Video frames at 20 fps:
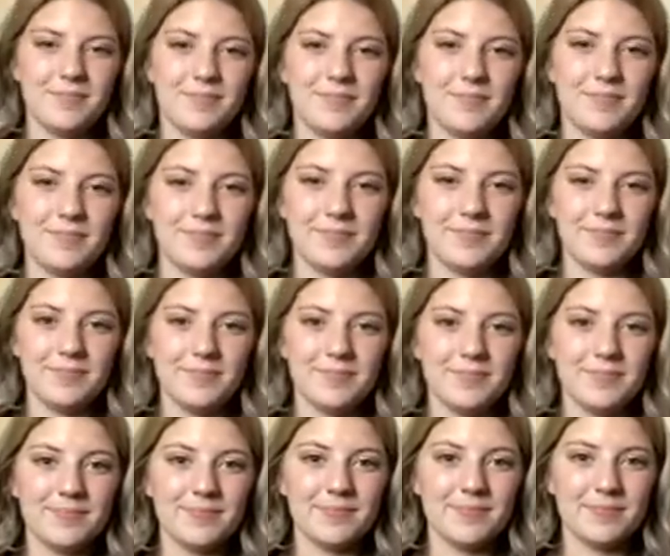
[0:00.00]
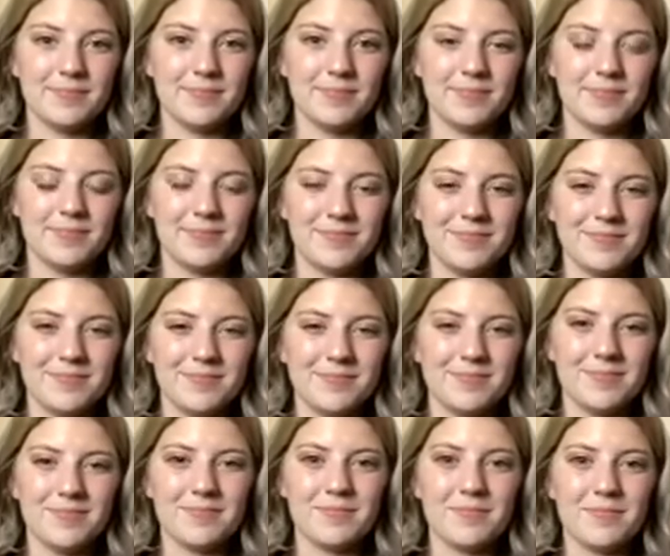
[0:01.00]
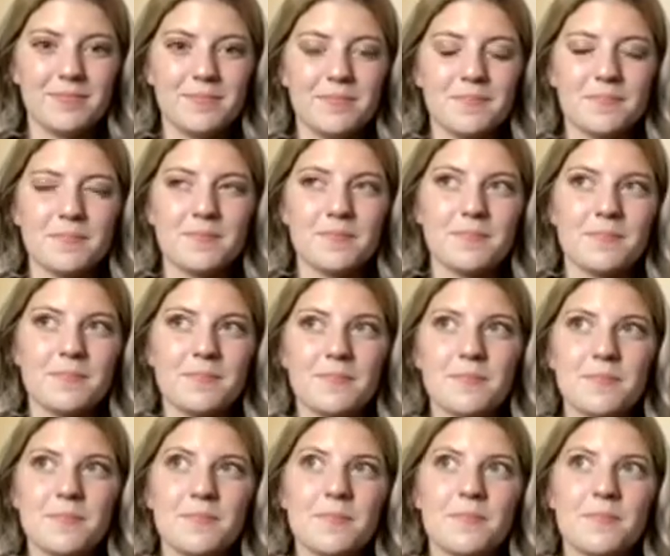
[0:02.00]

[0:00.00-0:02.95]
No words are spoken by the person on screen.